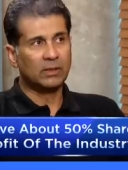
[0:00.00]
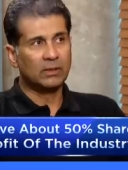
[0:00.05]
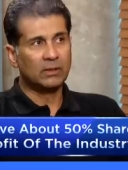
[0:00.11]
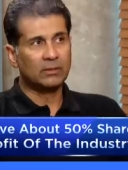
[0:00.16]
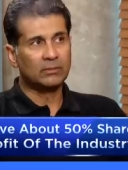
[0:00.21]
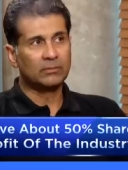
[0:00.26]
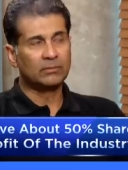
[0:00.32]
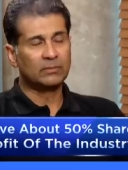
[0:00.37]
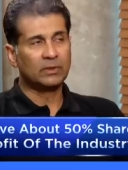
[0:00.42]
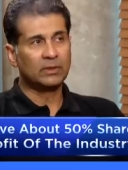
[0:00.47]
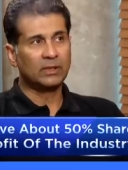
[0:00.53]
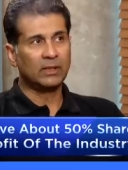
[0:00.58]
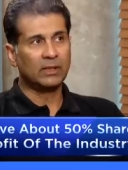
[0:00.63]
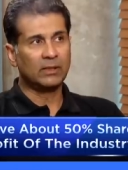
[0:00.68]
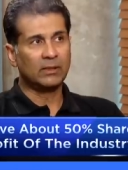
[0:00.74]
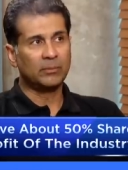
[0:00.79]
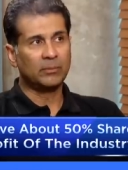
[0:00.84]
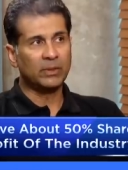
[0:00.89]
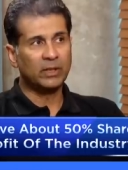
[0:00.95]
the,
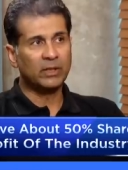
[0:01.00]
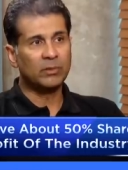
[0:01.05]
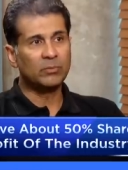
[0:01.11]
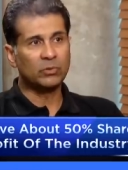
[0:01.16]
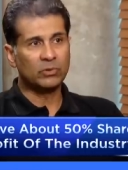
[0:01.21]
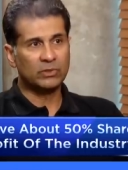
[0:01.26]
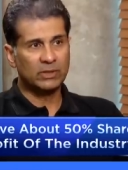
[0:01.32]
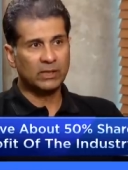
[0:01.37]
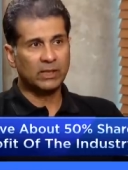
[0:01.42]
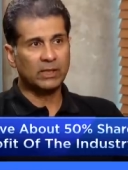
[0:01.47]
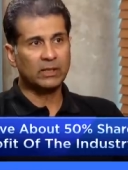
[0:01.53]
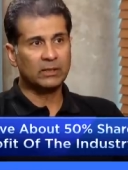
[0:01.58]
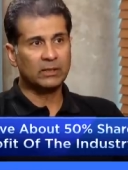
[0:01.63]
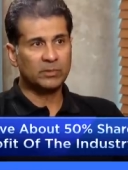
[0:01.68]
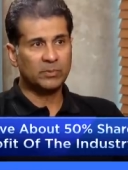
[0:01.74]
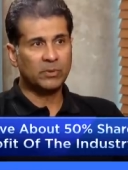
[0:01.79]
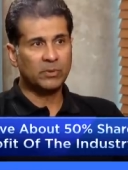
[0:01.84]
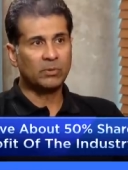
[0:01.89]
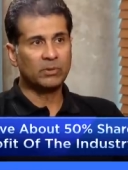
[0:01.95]
the bigger motorcycles